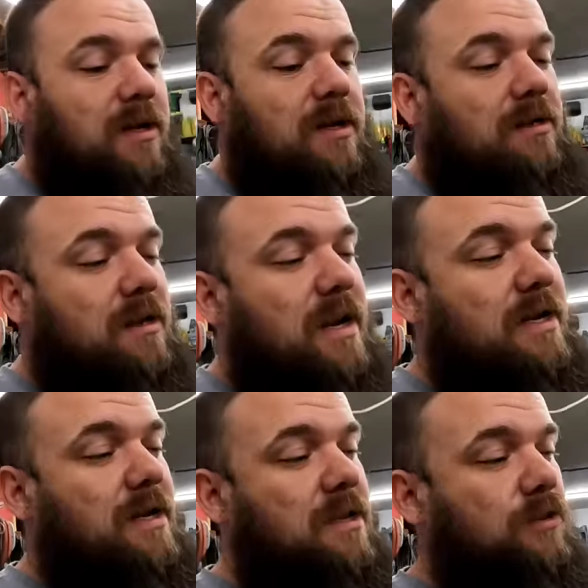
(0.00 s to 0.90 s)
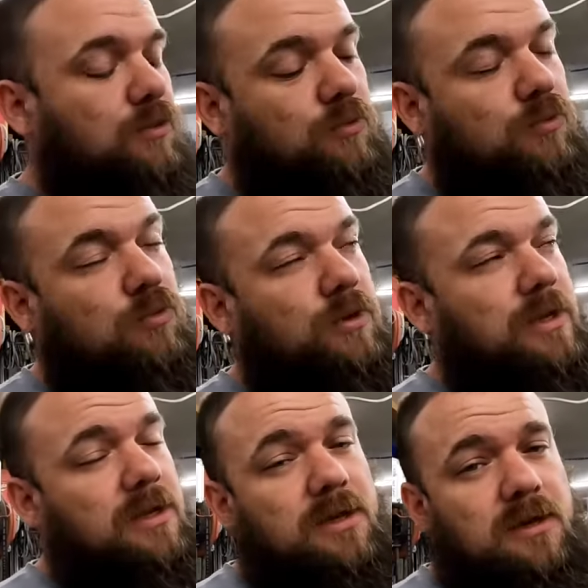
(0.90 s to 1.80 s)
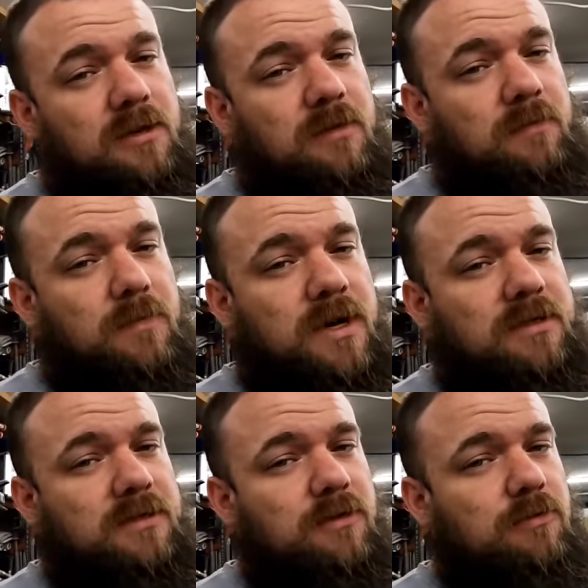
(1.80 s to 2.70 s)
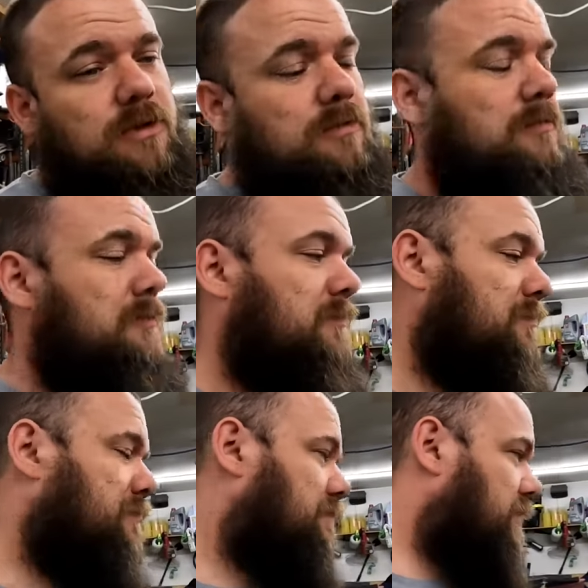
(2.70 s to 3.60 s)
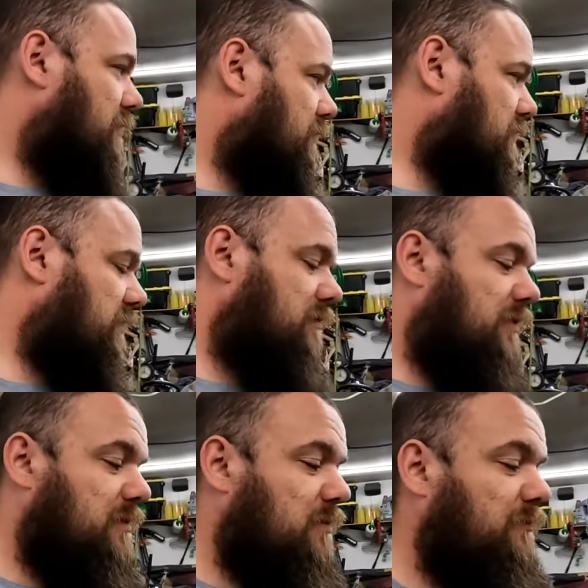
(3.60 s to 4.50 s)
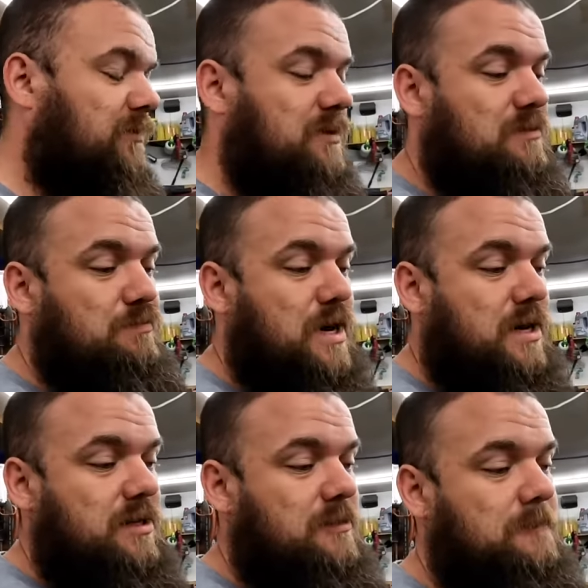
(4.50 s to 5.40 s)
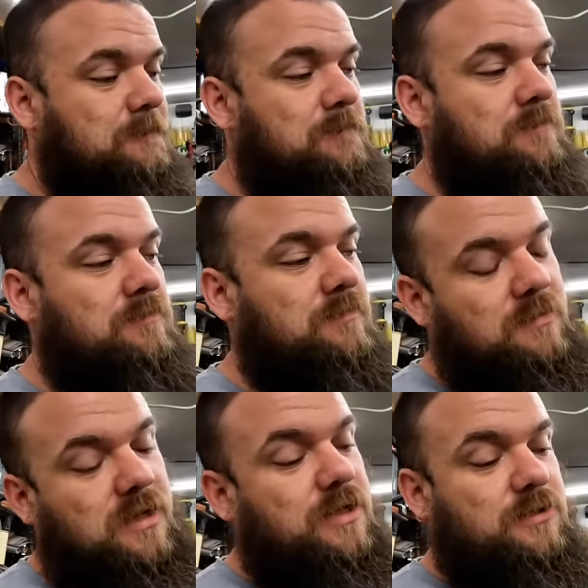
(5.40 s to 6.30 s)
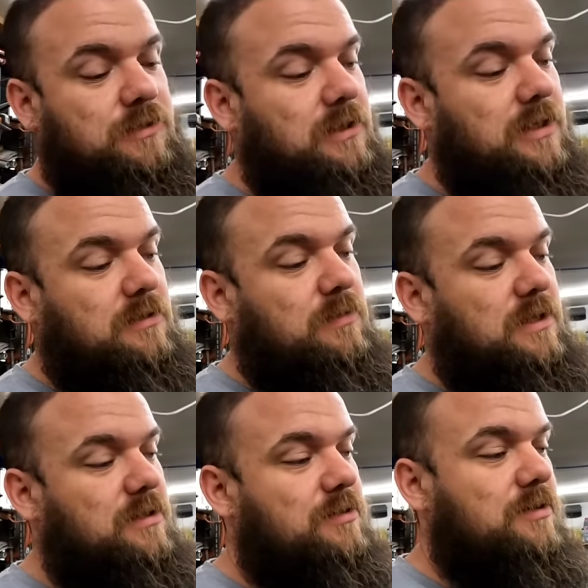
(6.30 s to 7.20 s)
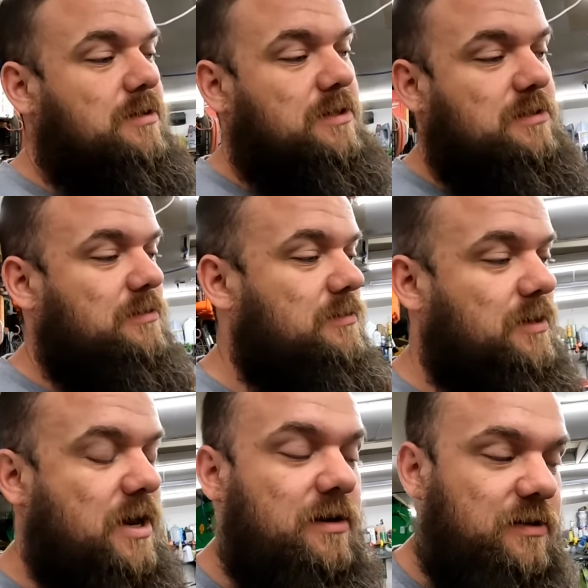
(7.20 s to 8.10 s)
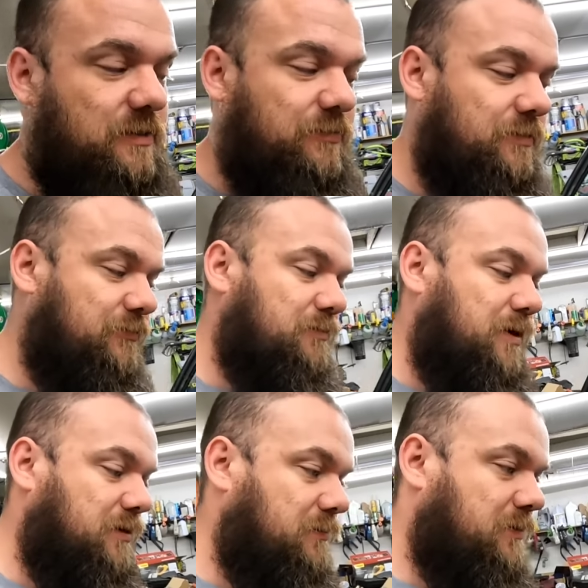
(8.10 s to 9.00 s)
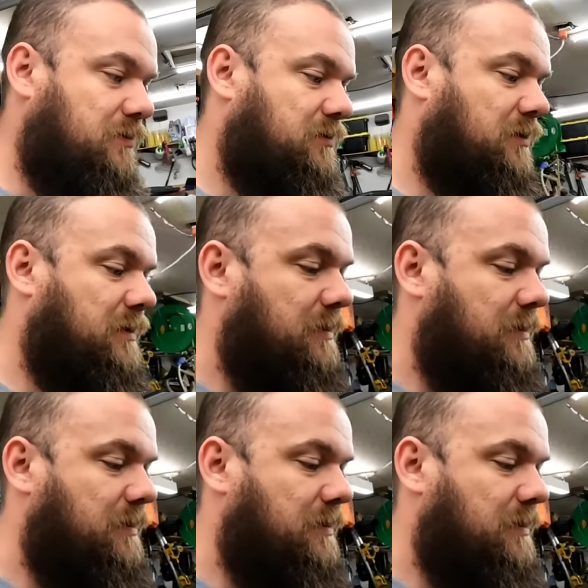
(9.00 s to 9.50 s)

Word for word: a 93 Mazda grill. I know it's not the right one for this body. I just really like the way they look because they're kind of different from the other ones.